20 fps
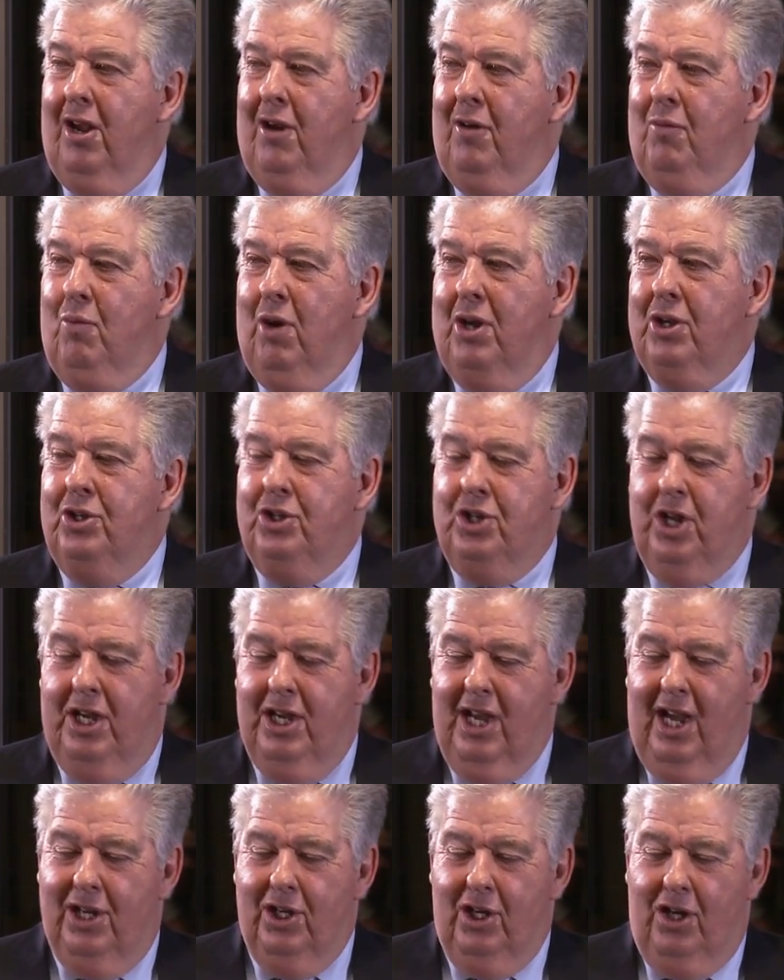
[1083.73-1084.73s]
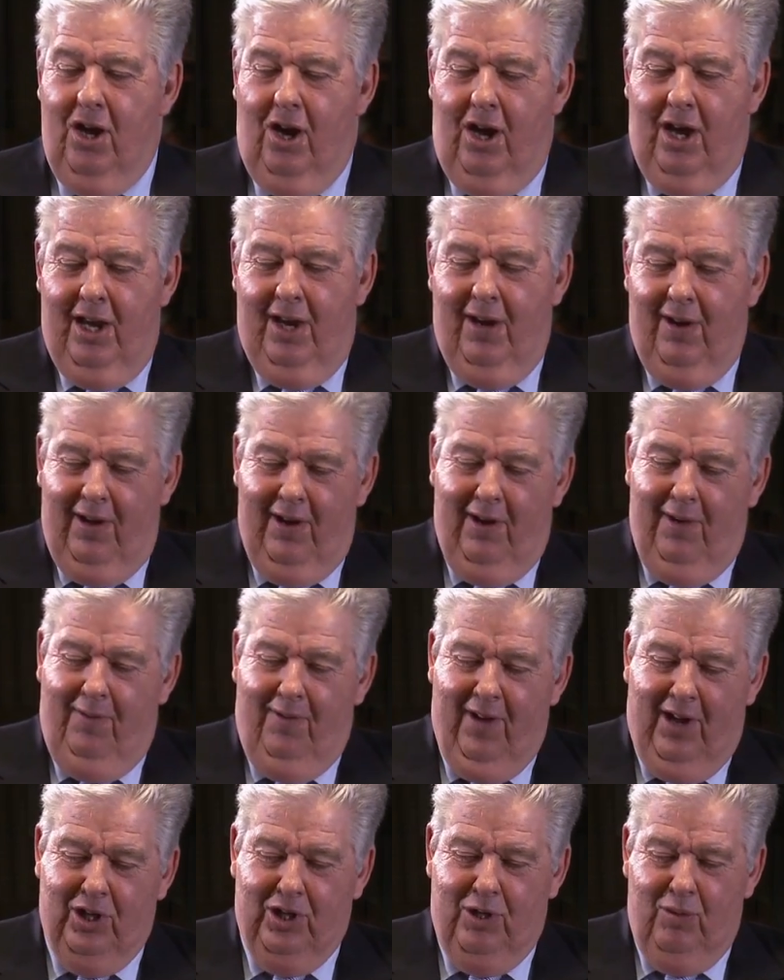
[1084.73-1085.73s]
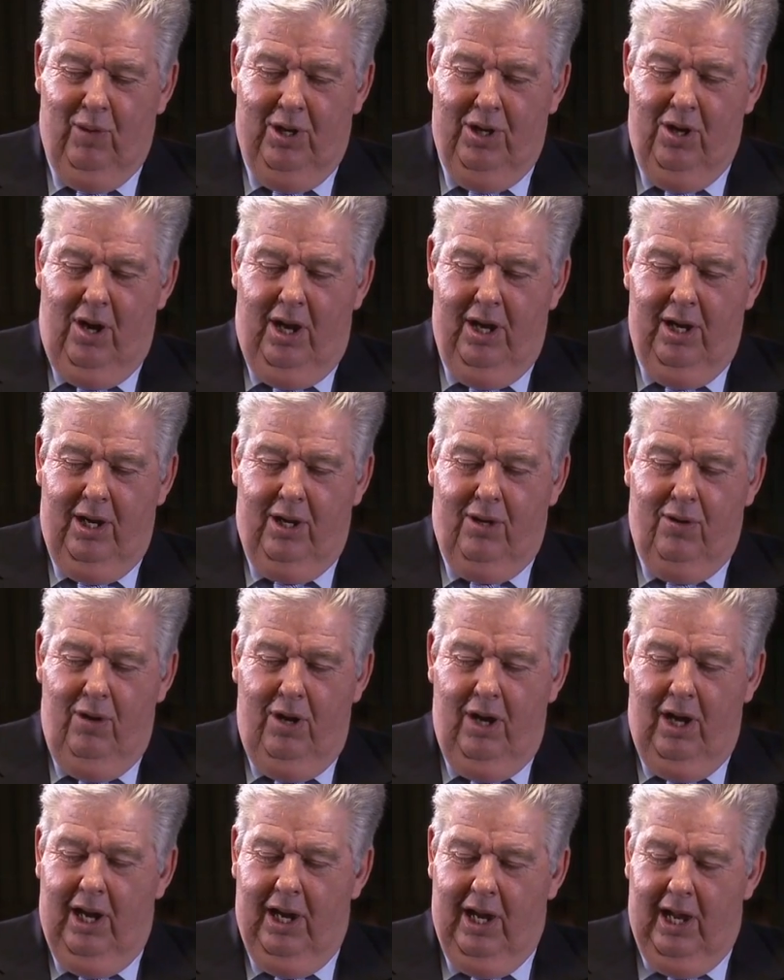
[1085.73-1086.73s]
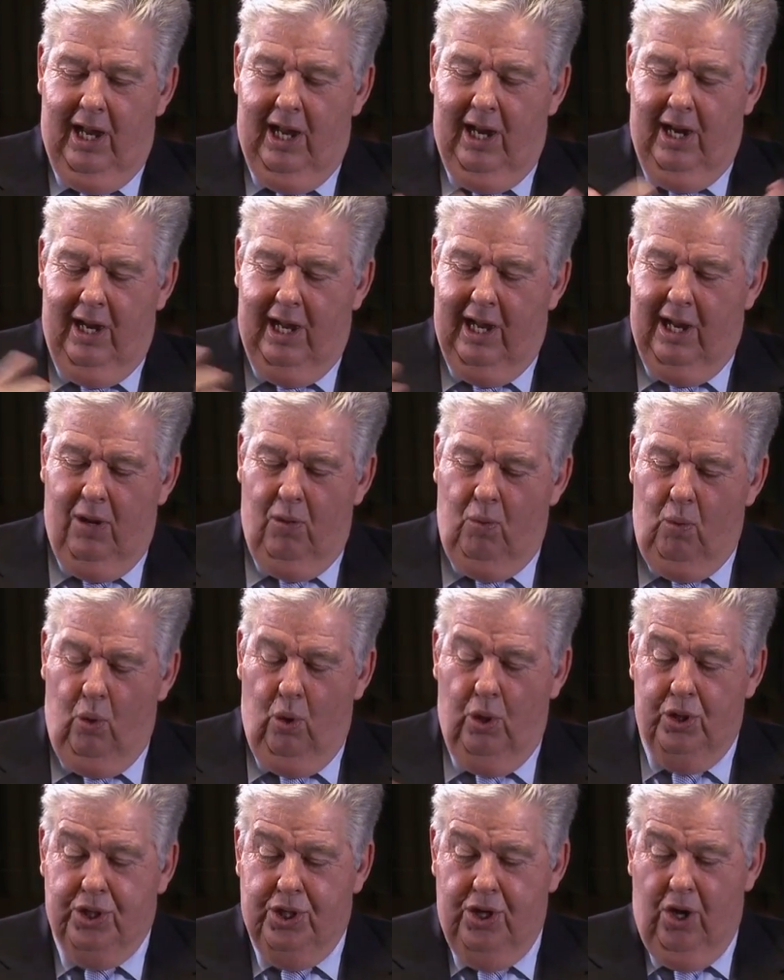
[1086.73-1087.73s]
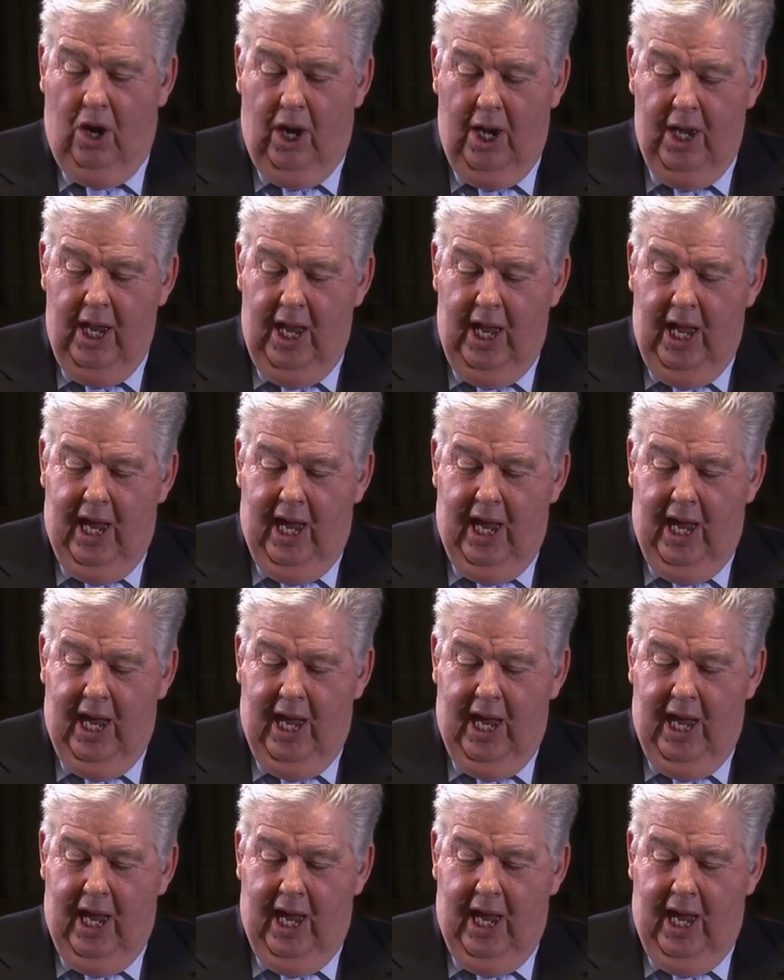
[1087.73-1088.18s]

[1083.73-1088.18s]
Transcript: one young guy at a function one night at awards night,